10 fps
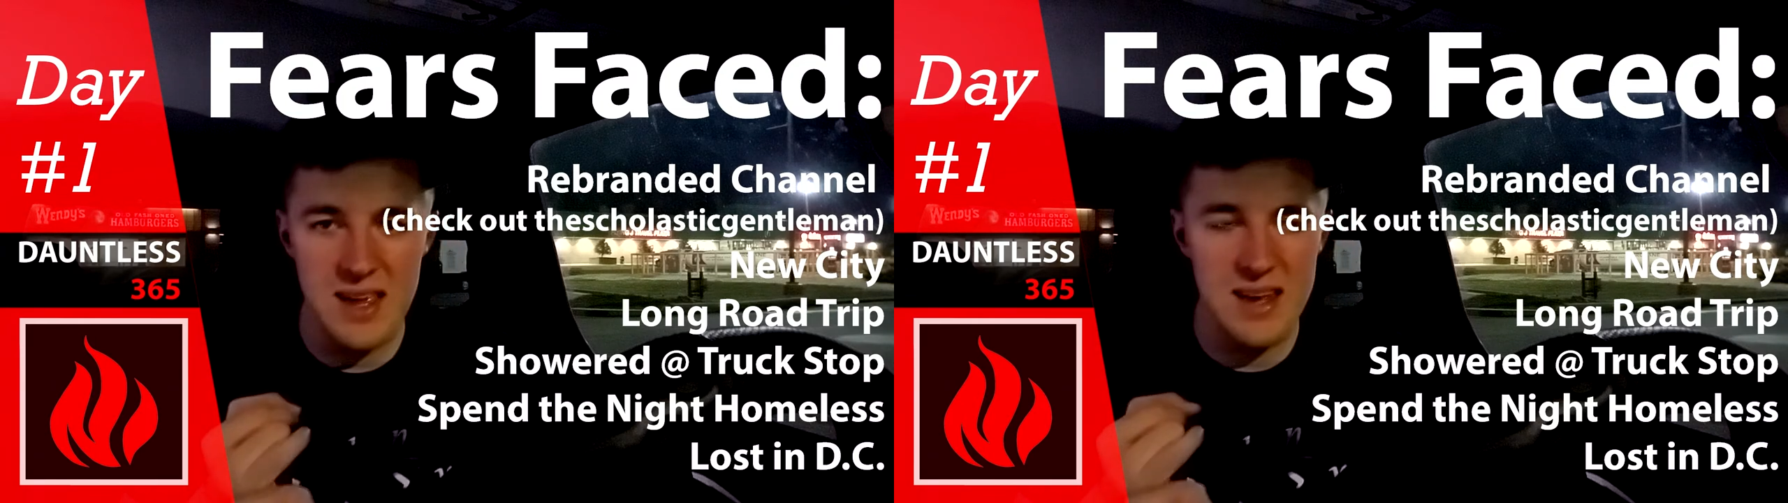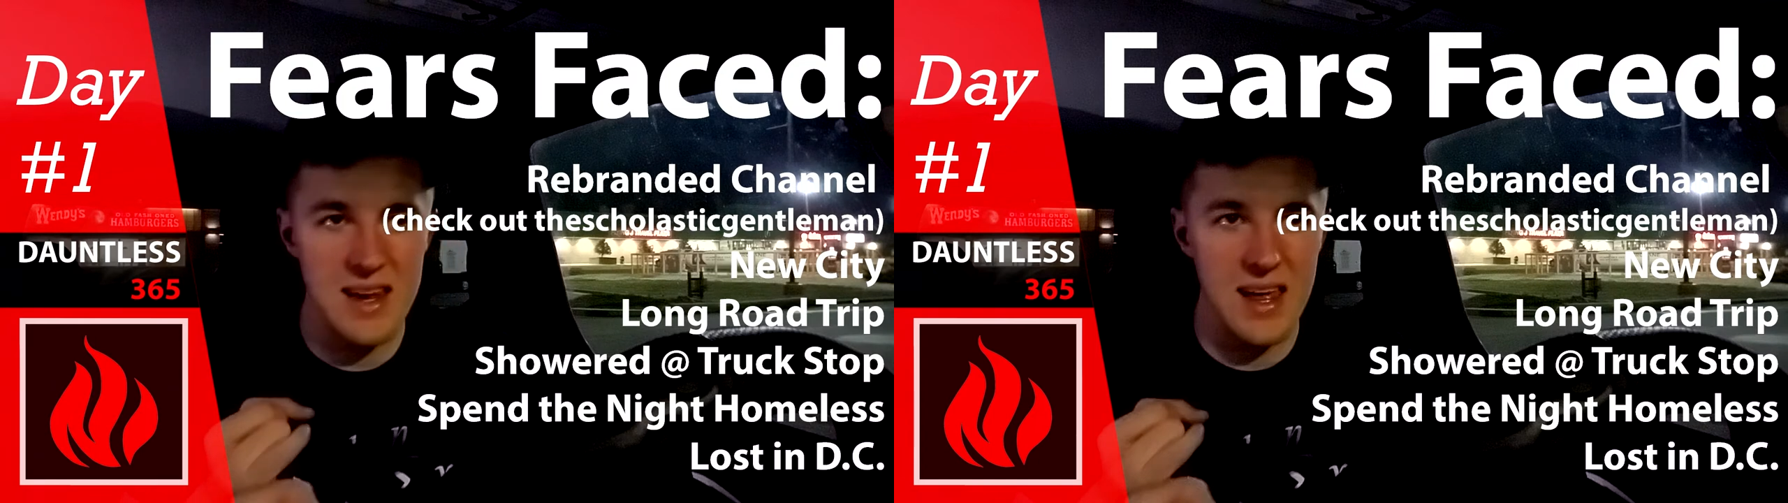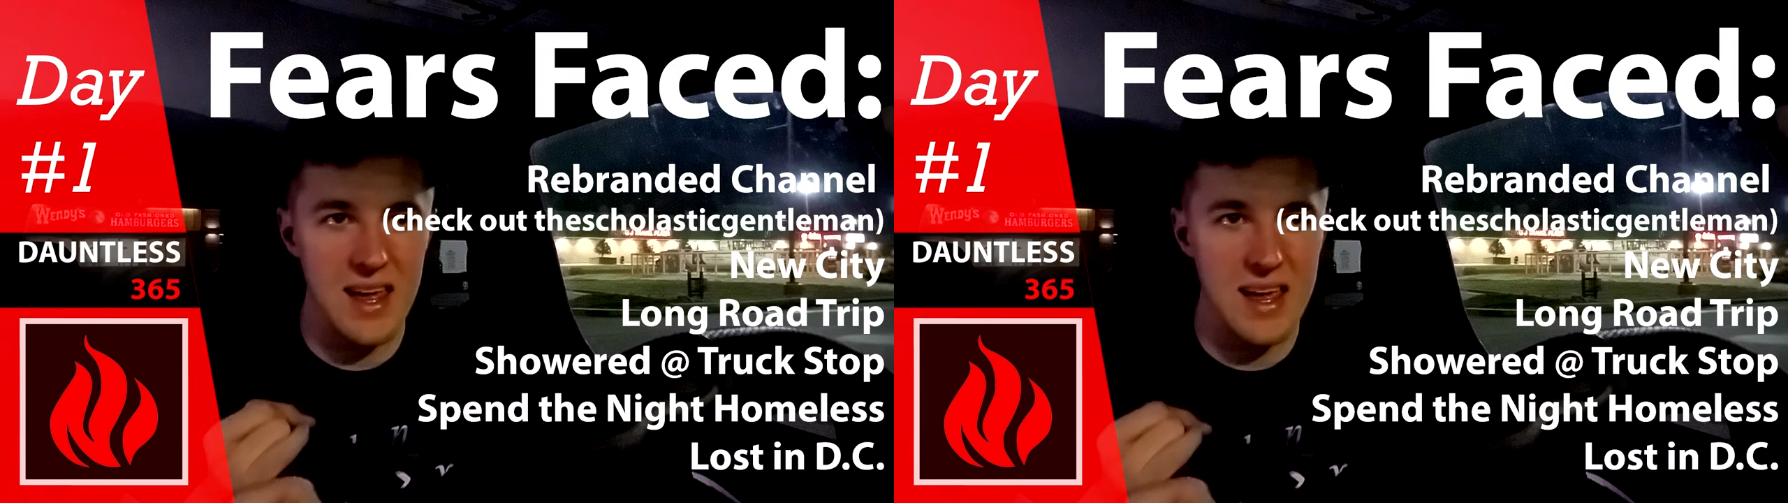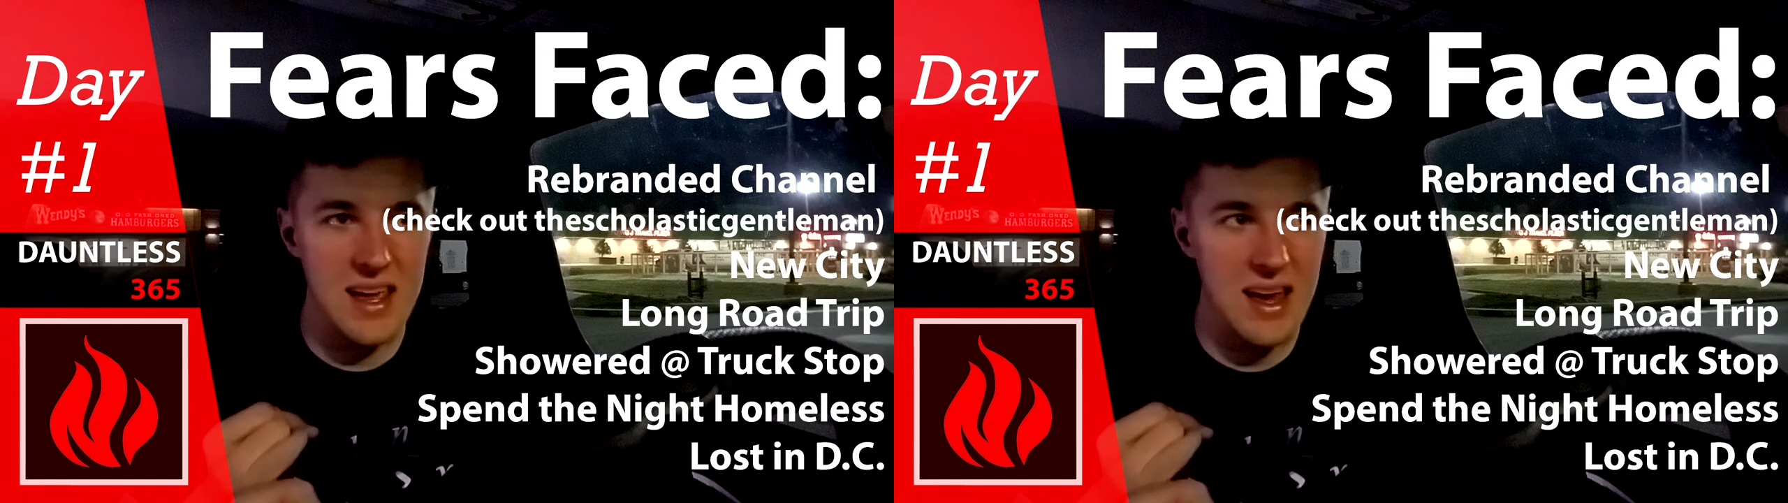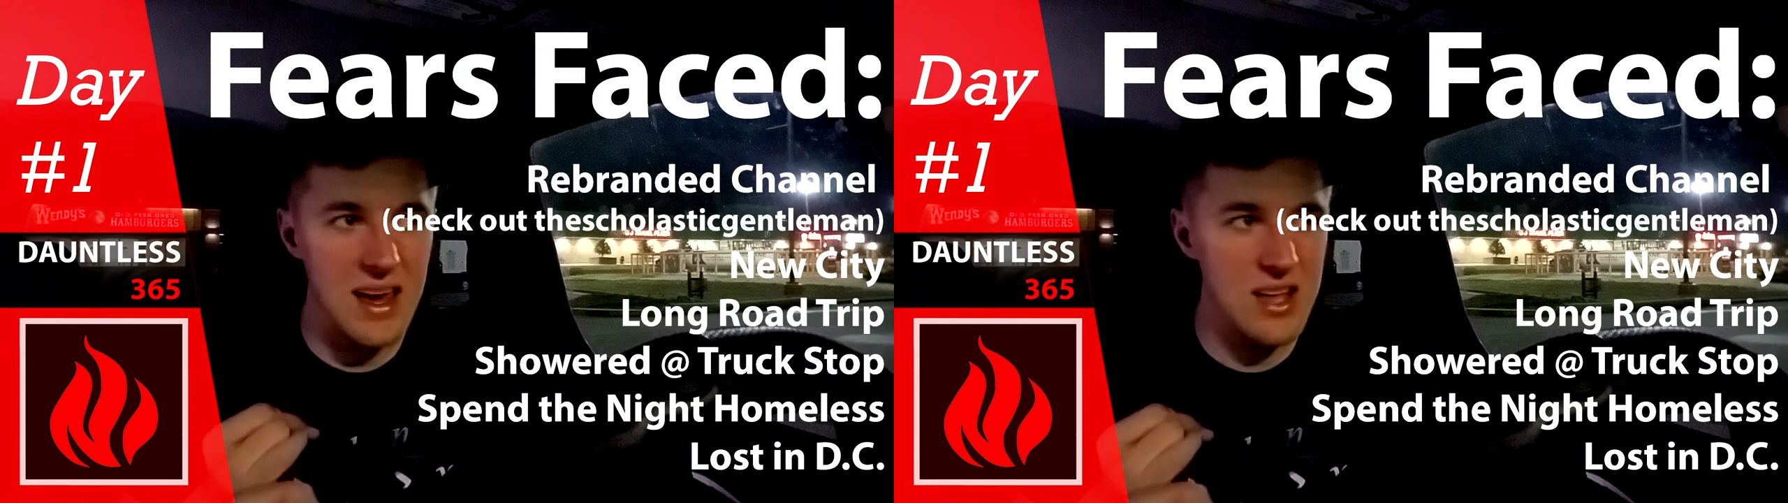in
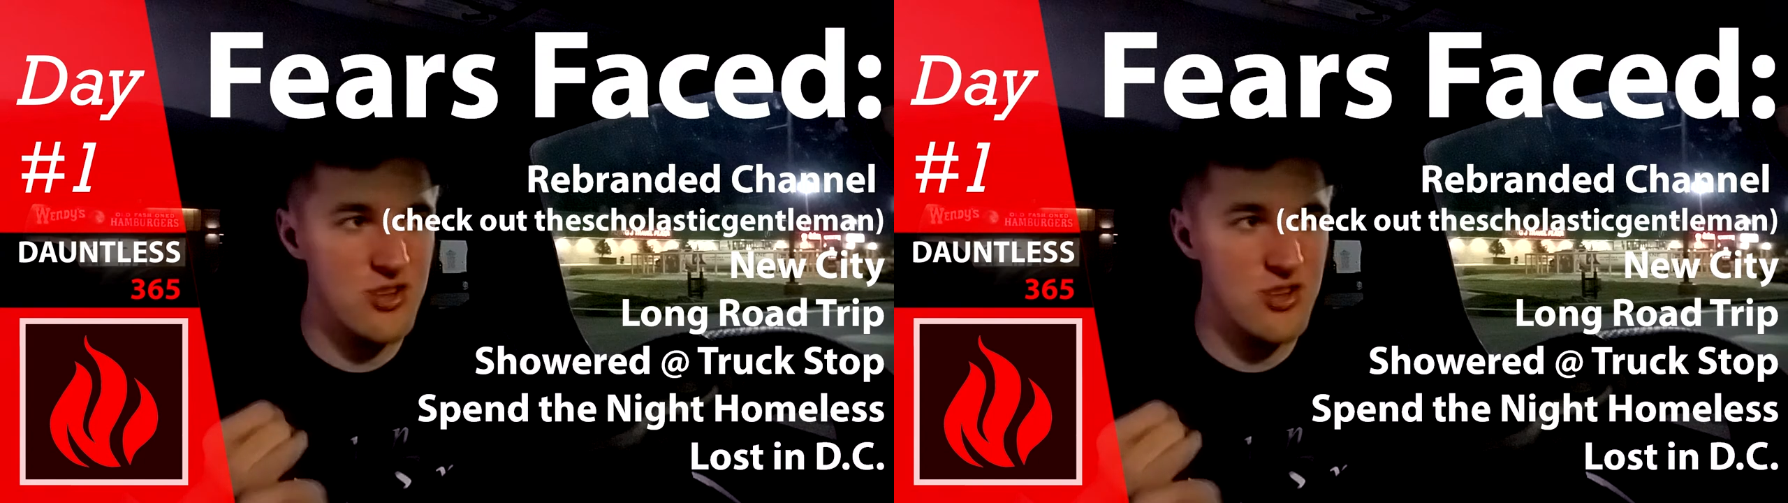a